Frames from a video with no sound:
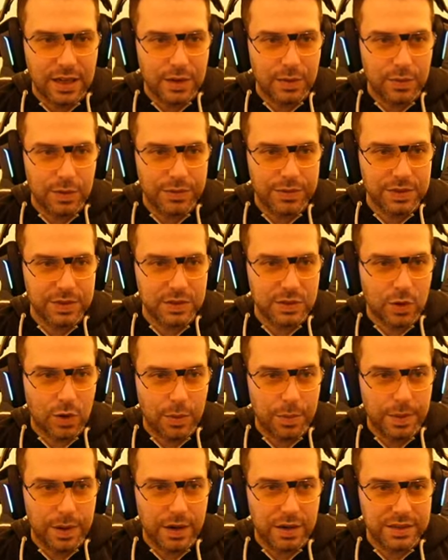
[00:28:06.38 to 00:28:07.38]
With his
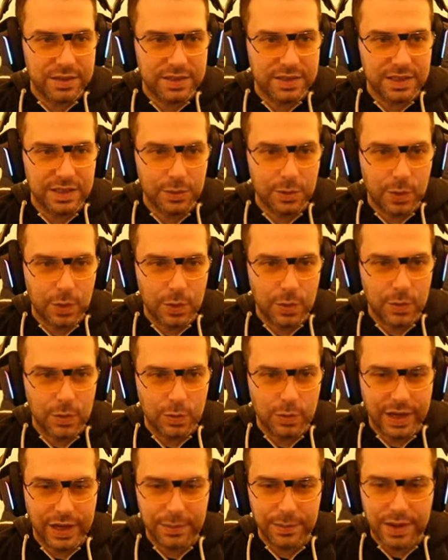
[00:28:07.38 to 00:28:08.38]
top R0
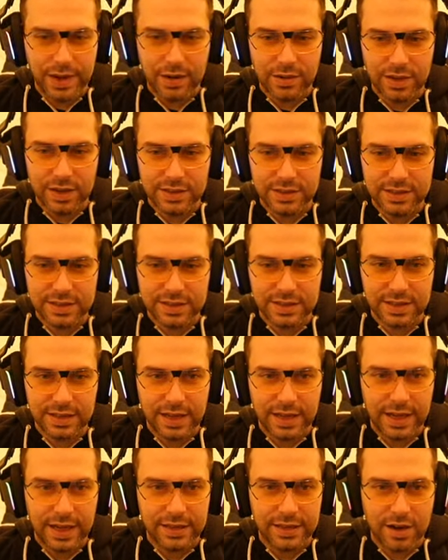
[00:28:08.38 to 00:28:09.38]
Ring Bearers
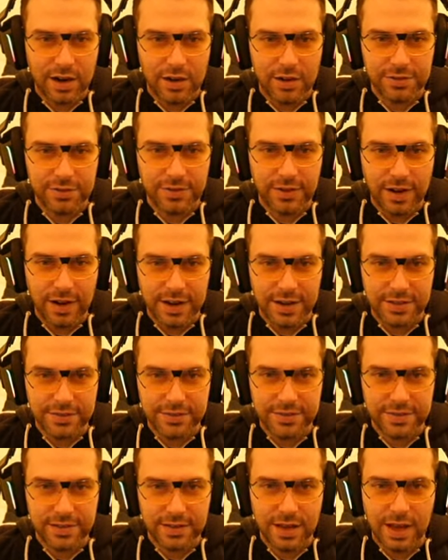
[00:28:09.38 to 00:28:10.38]
and R5
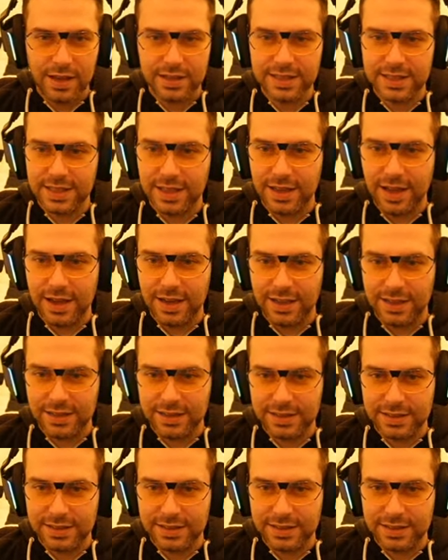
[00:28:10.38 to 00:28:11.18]
Last Alliance.